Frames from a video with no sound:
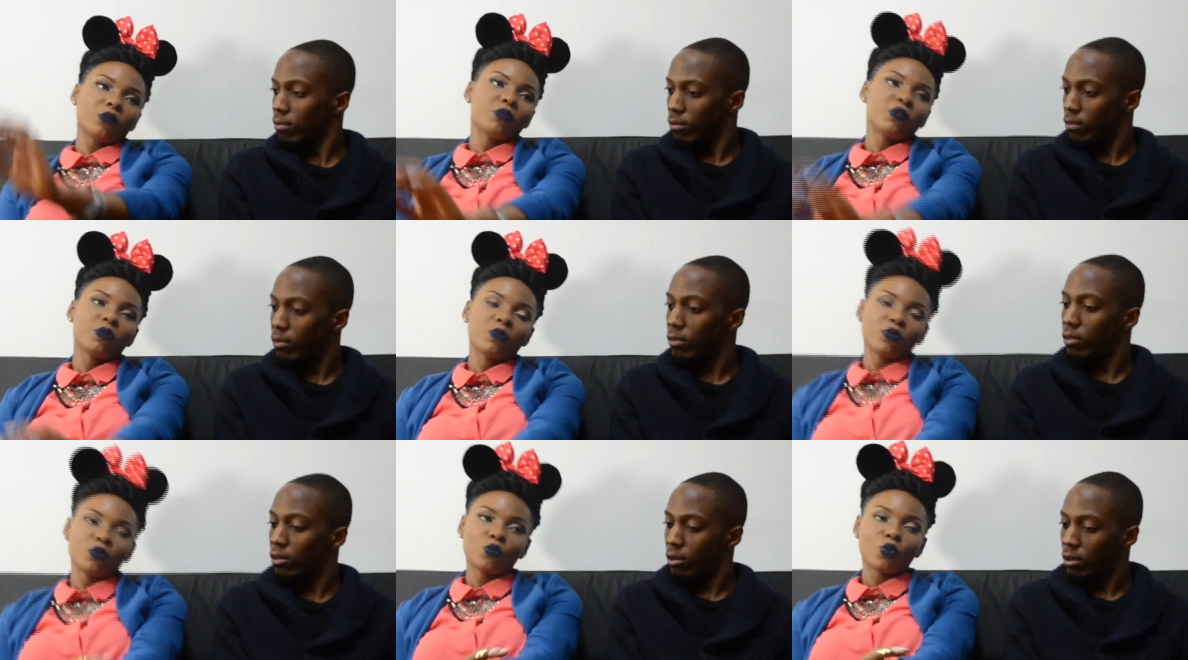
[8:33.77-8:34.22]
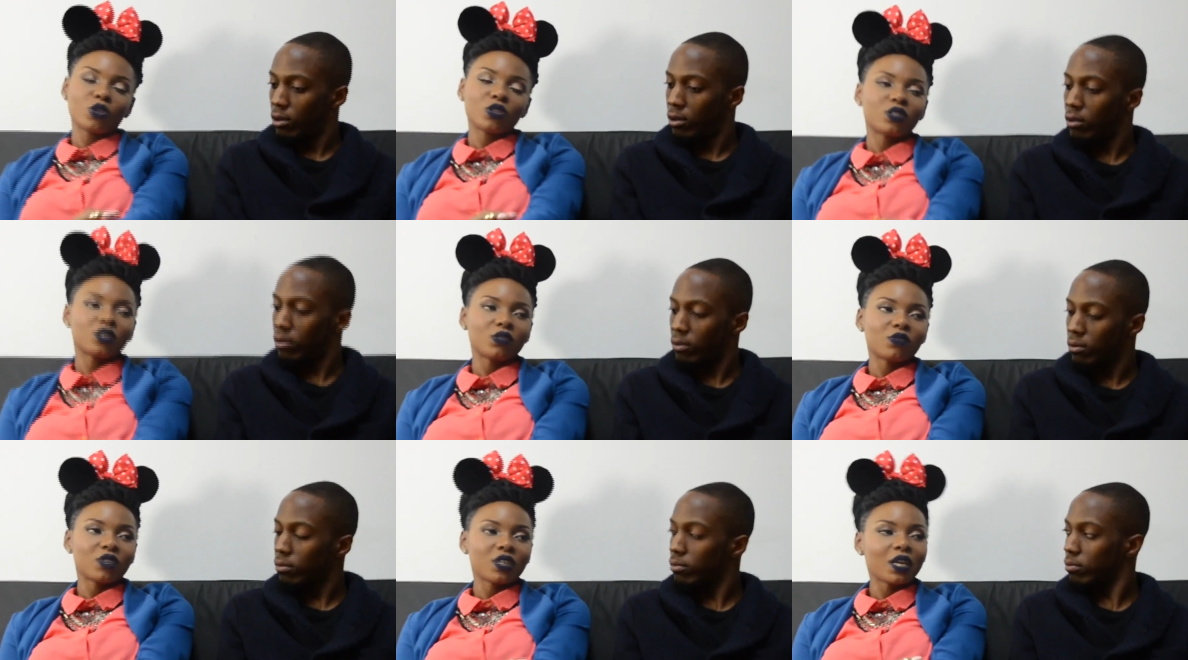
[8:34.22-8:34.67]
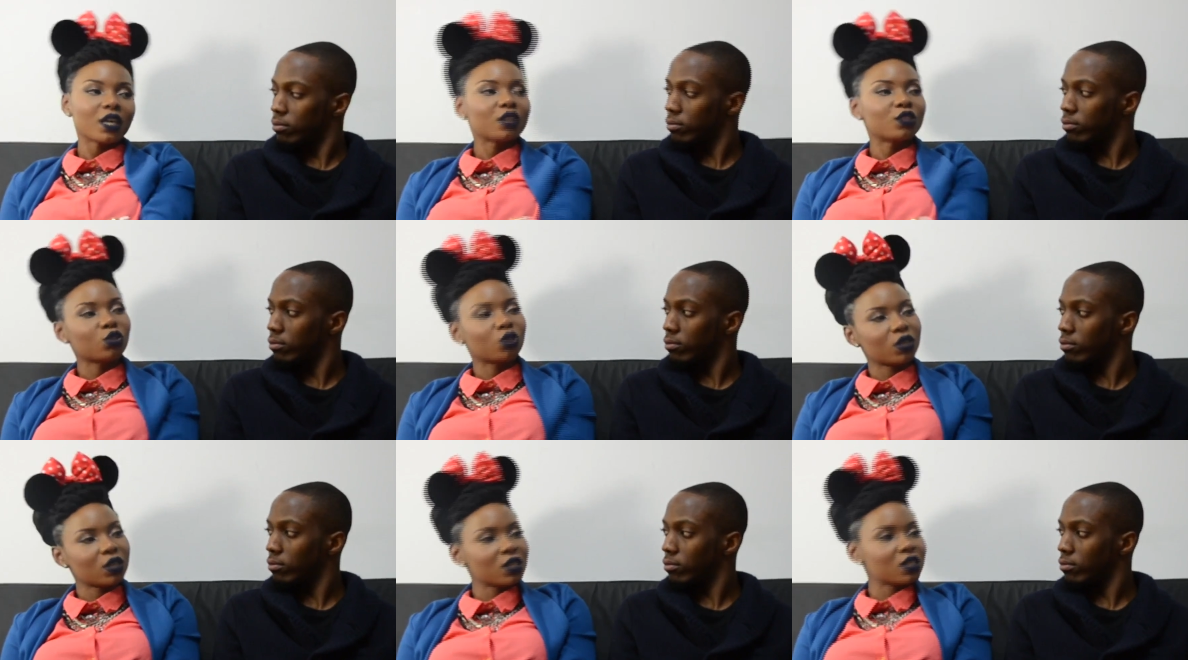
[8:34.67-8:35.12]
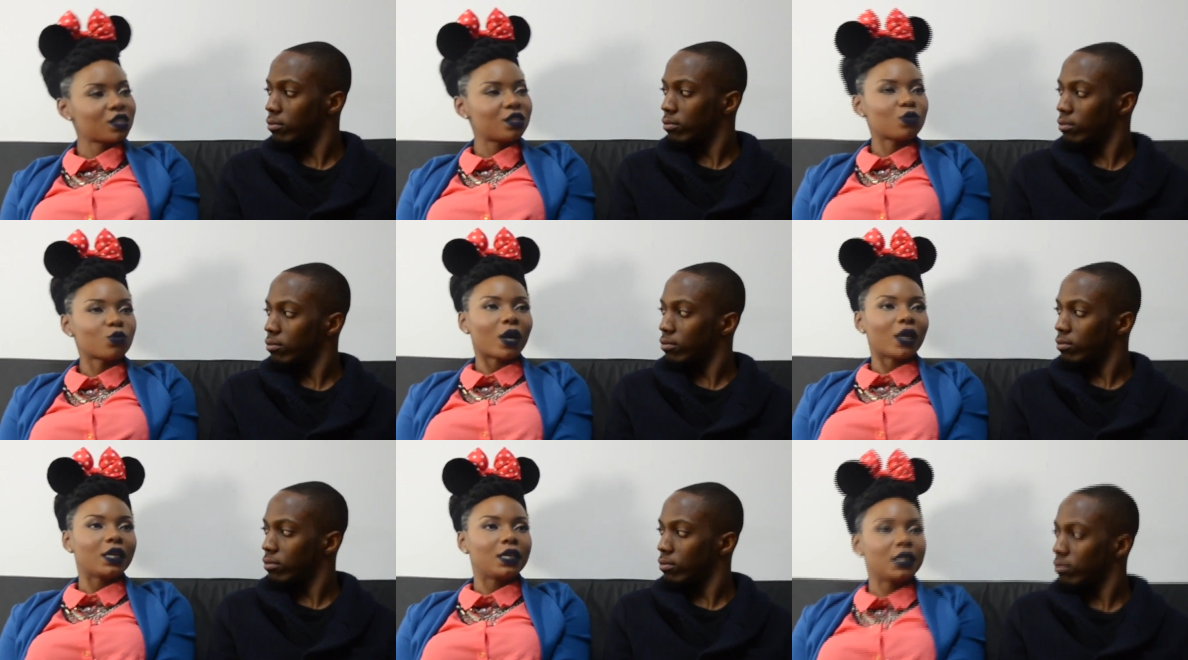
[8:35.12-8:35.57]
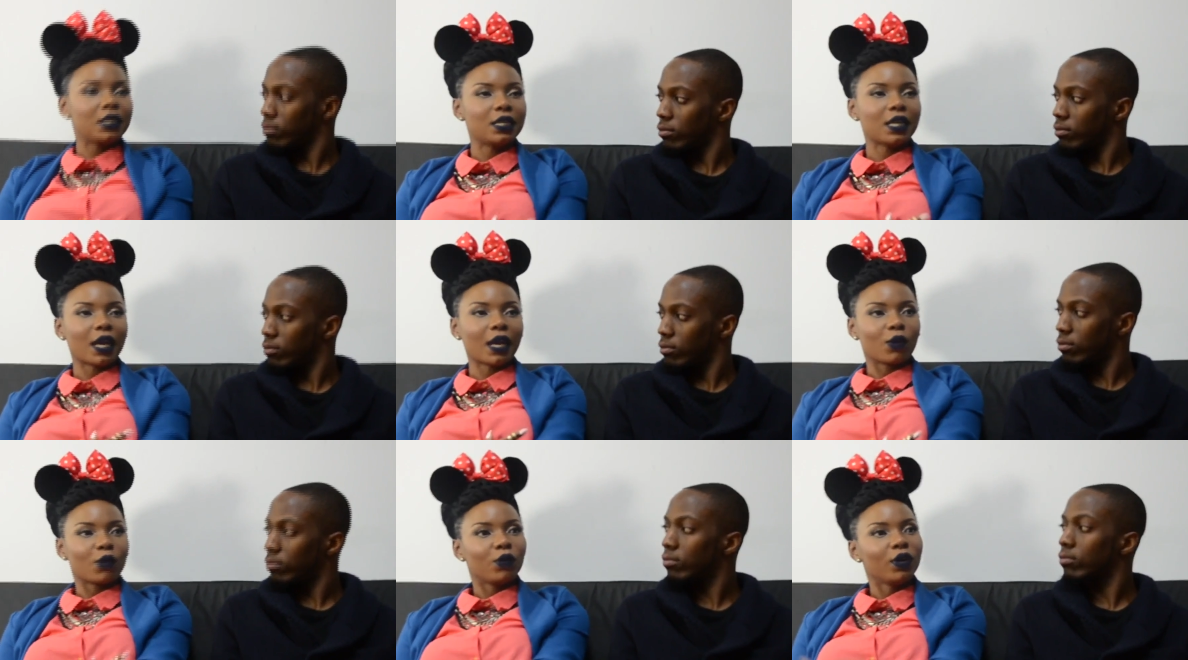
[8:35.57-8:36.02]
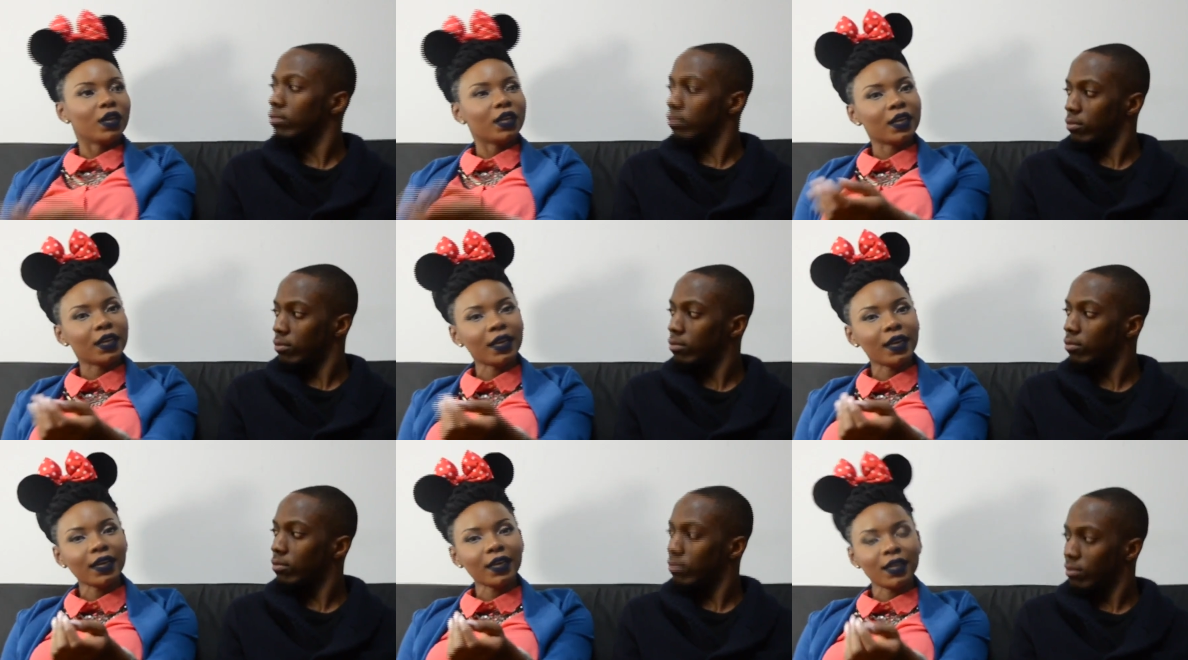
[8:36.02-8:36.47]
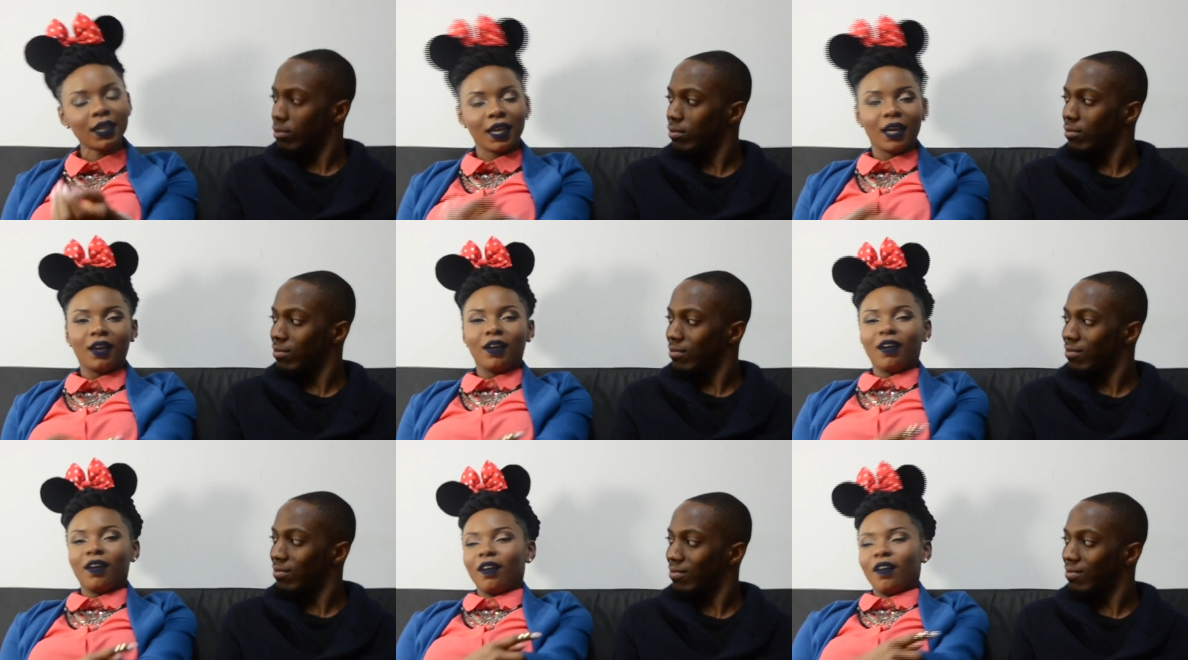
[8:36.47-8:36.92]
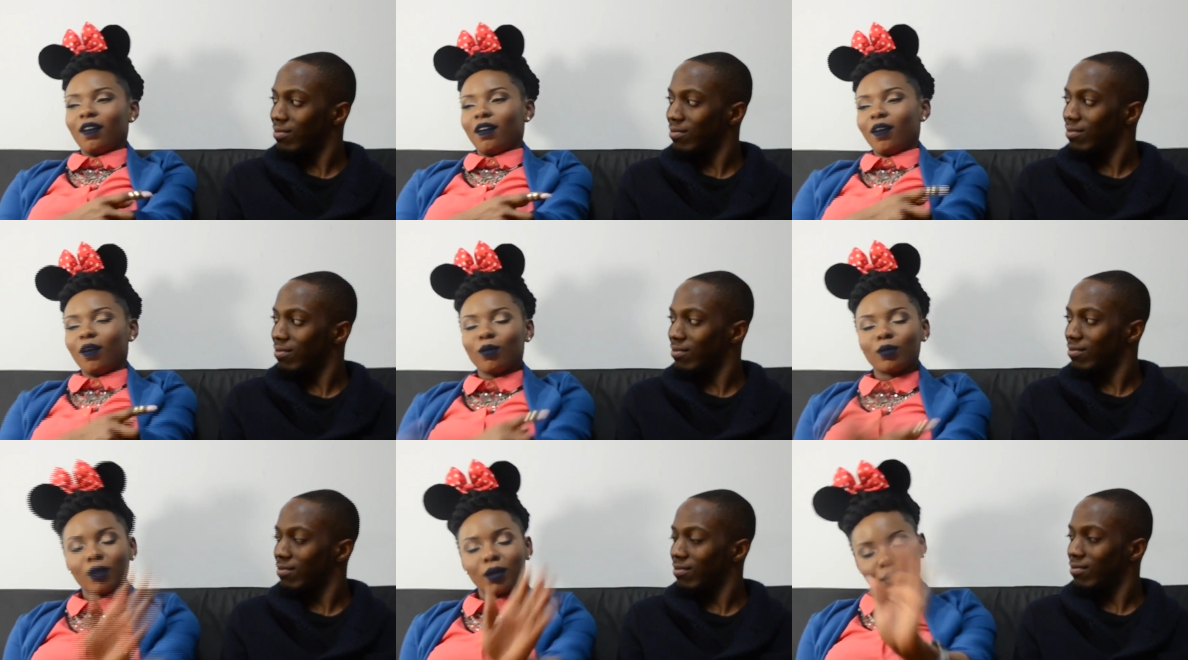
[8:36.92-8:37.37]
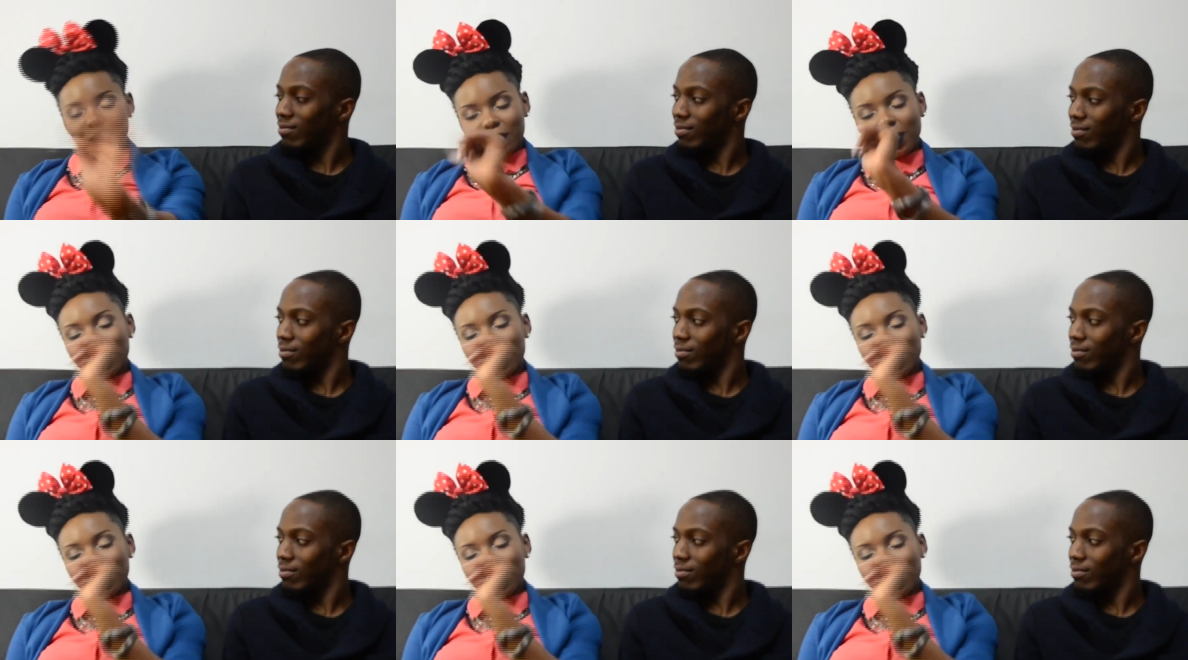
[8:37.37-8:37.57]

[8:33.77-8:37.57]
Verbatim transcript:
Speaker 1: People won't even hear Johnny in Swahili. Like, really? Hold up,